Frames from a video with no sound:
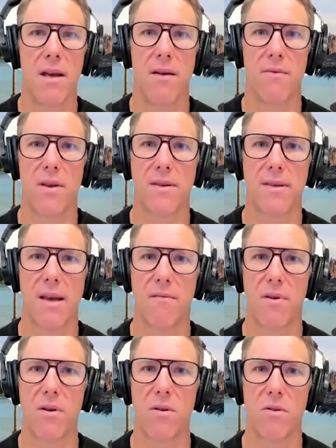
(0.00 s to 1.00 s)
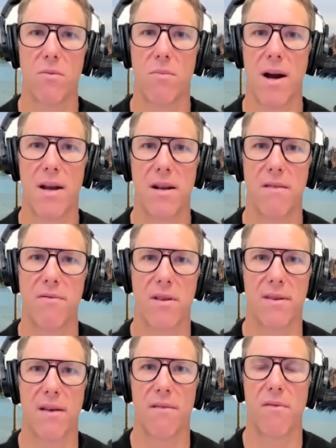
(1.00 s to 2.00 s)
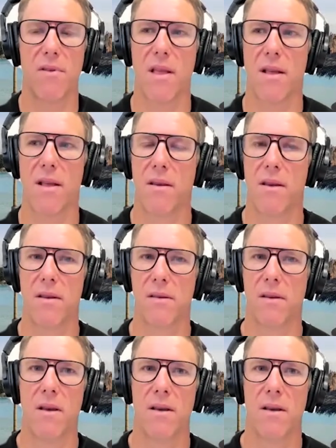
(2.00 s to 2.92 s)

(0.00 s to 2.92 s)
if there's something on your mind, if there's something that is